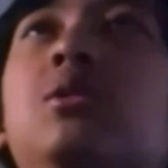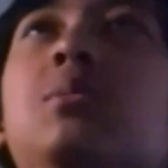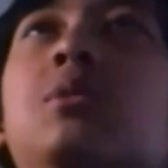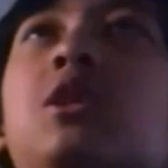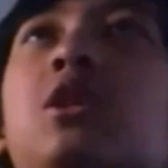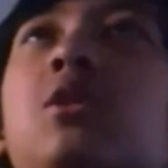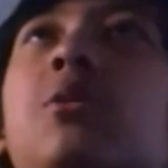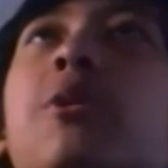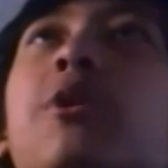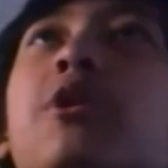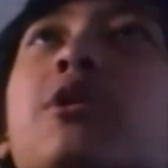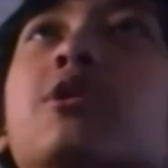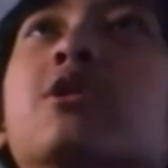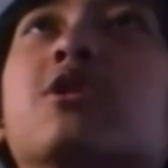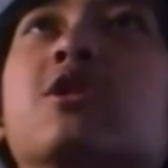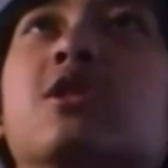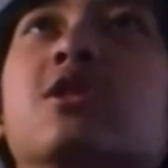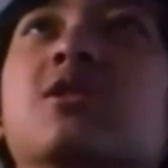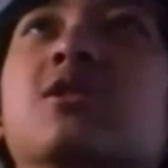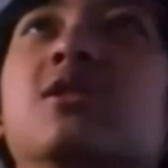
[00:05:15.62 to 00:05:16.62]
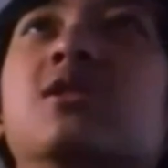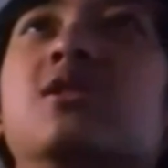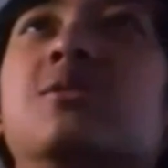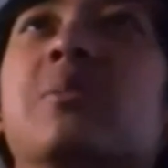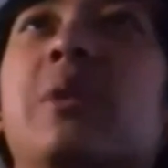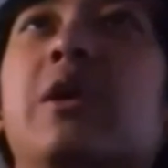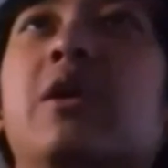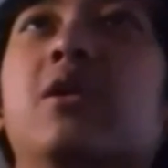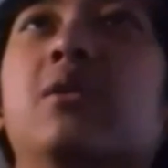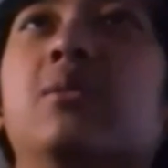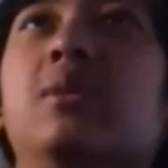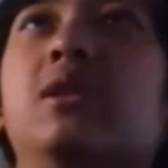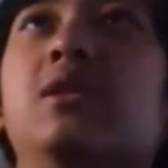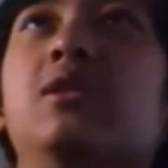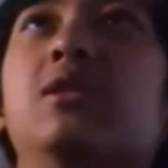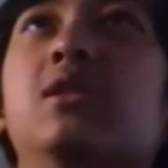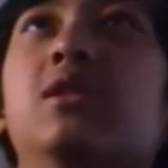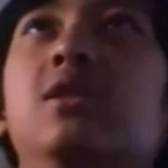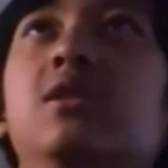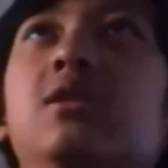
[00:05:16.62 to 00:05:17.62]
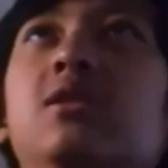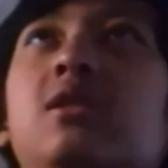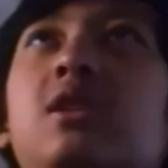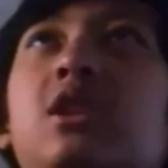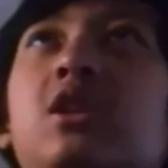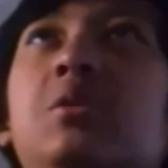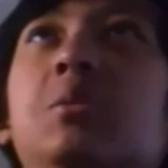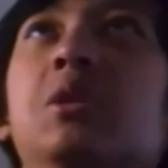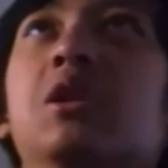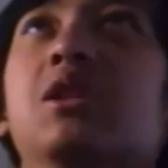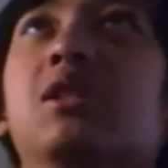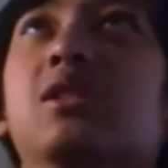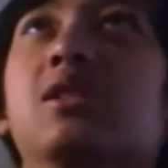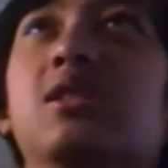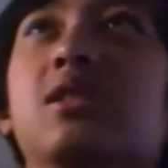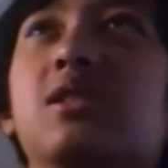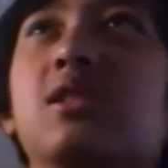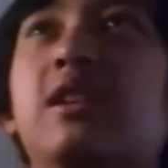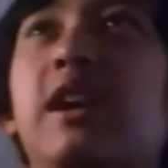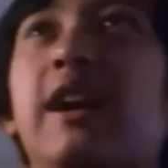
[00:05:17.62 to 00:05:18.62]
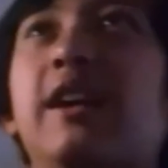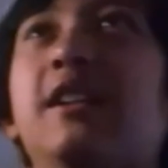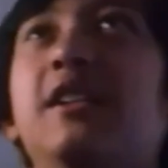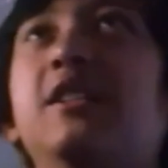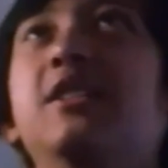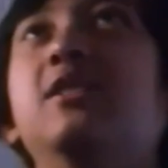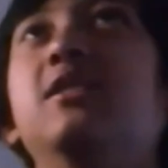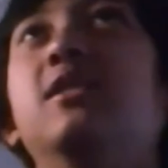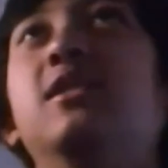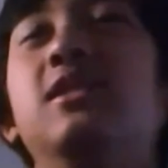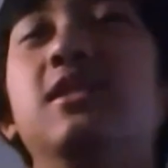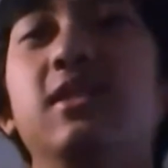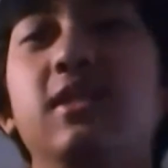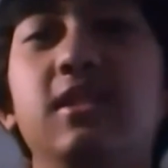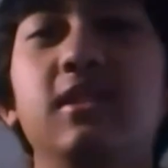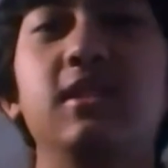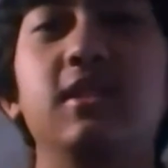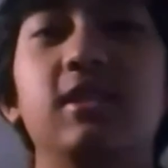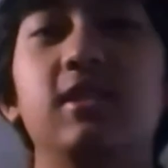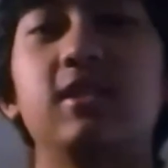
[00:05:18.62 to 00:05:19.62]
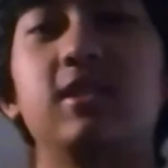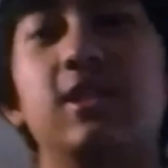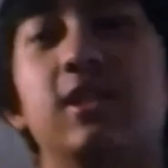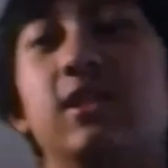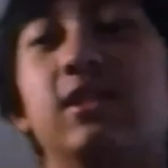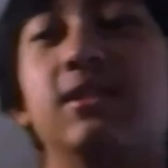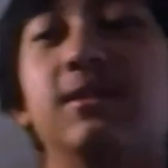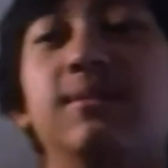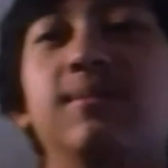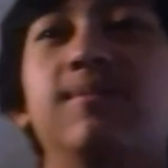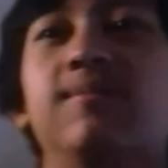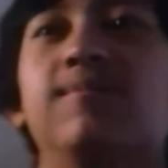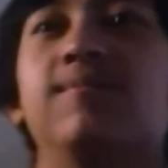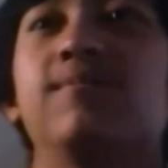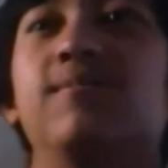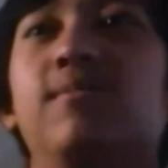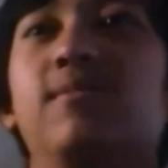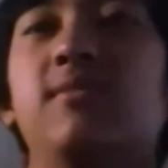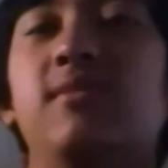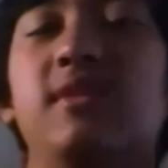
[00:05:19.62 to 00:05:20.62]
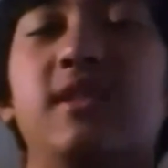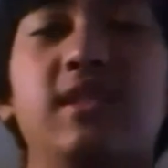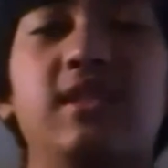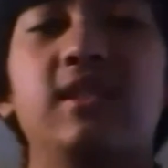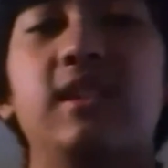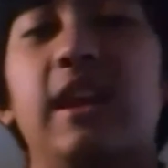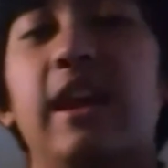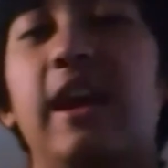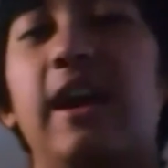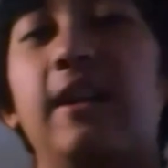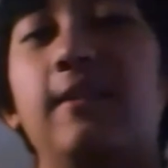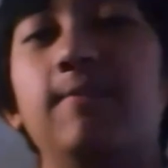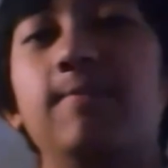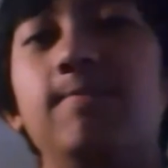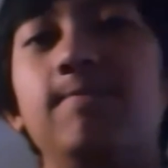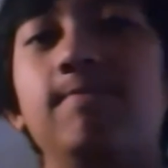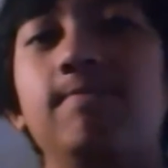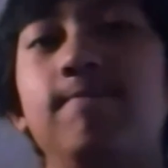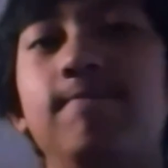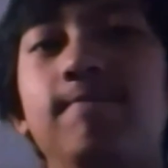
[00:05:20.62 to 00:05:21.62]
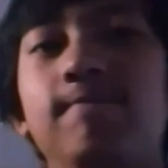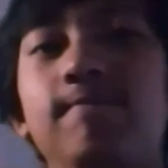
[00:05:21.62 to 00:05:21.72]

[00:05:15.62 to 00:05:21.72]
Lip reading: YouTube cubers just inspired me to do cubing, kinda. So, yeah.